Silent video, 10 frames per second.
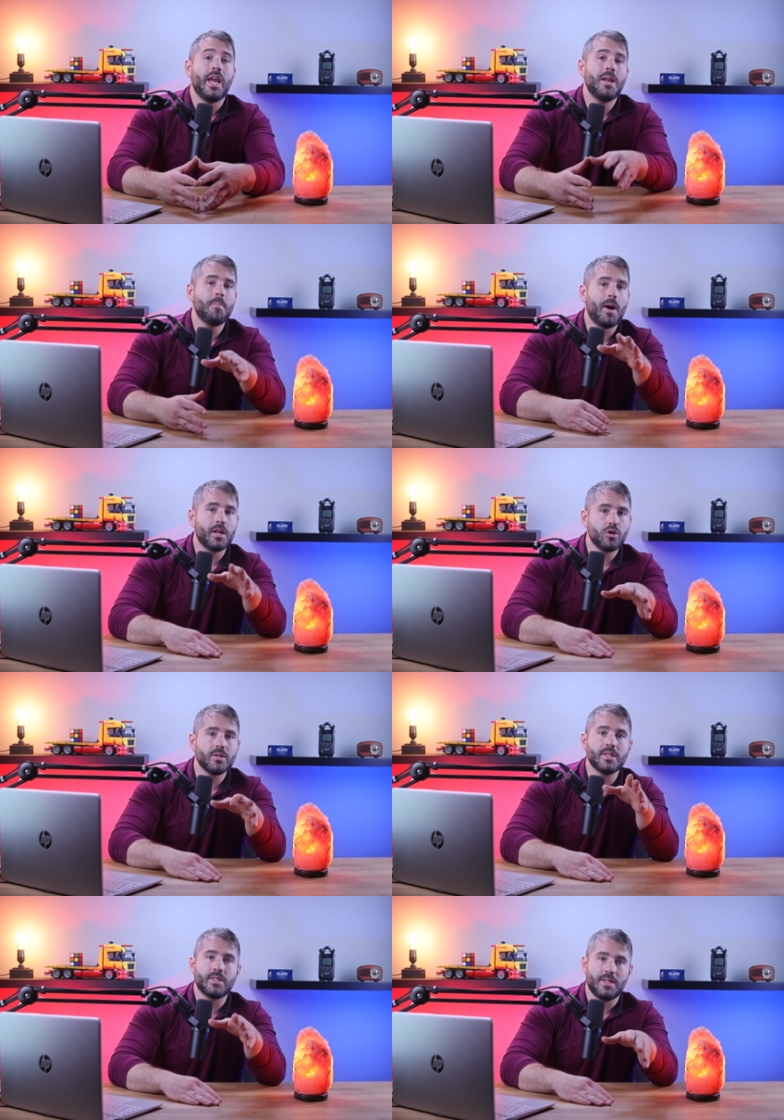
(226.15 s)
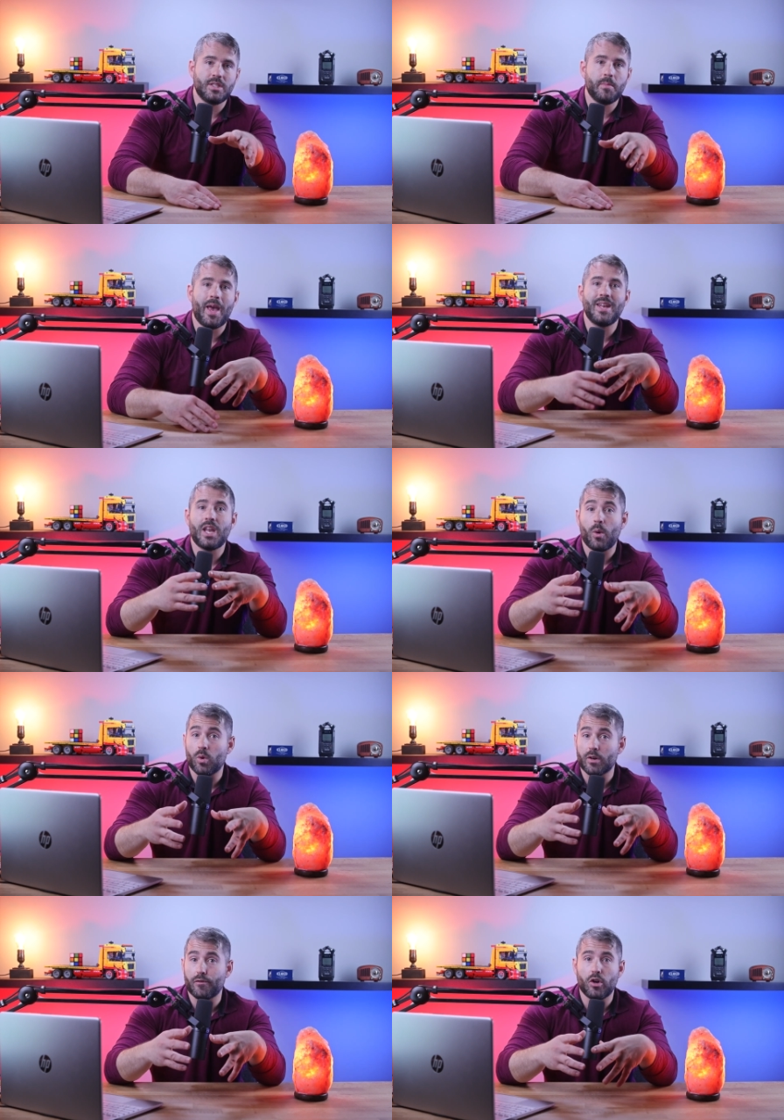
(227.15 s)
It monitors the system and
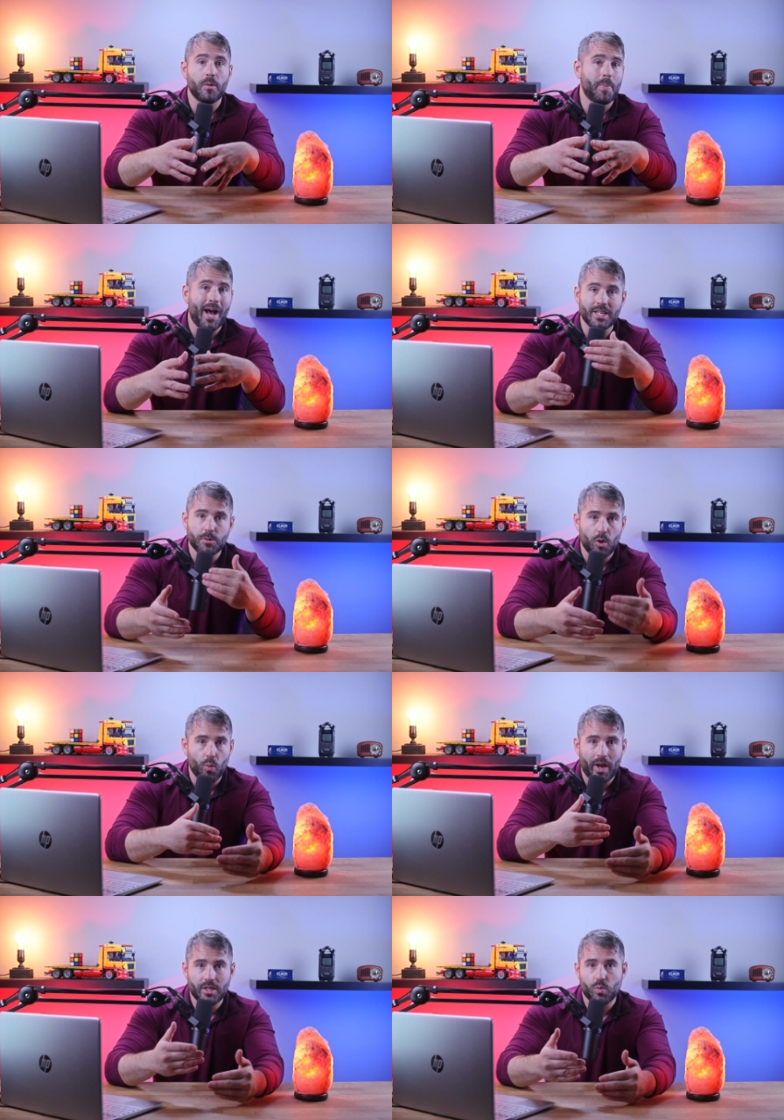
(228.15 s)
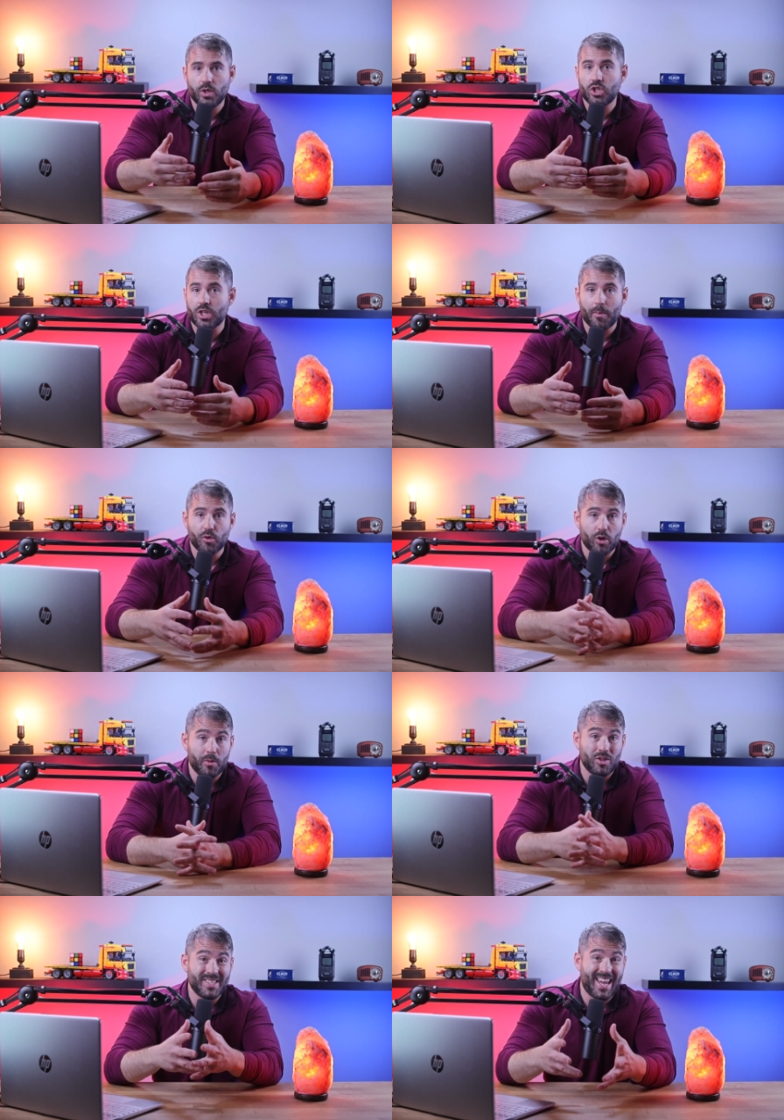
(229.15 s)
network for possible ways which
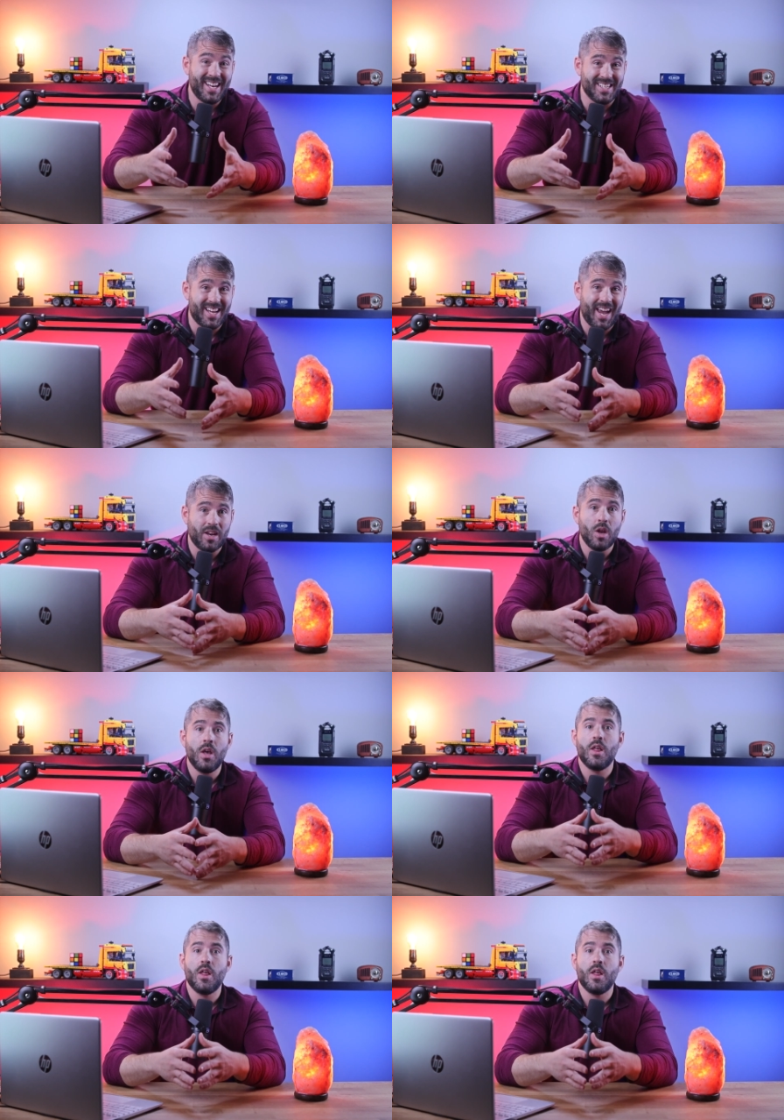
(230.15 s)
cybercriminals can attack,